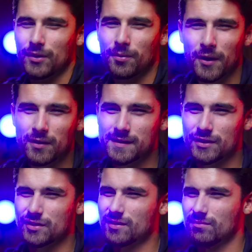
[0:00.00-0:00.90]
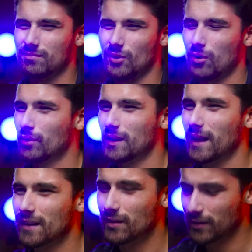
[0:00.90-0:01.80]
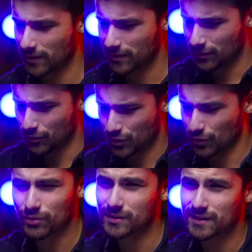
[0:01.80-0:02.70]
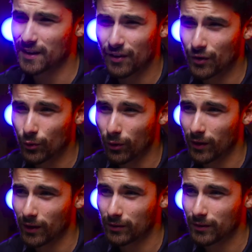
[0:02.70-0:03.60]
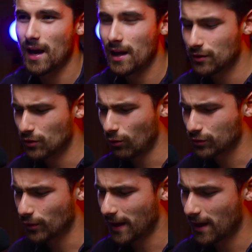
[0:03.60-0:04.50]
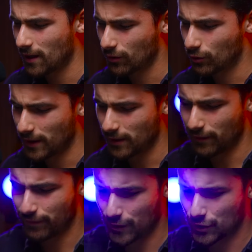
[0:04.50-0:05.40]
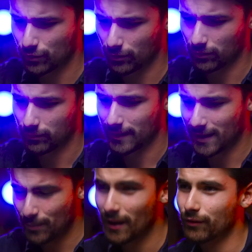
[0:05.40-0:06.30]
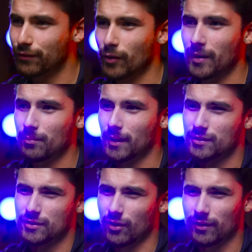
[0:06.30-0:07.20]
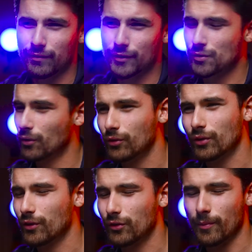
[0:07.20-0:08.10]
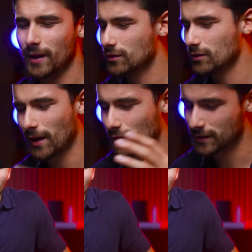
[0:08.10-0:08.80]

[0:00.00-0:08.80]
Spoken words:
but to be honest, that's just not really ideal, and it still shows inside of the URL. And you also can't create an official email from it because you're not the official owner of the domain. So anyways,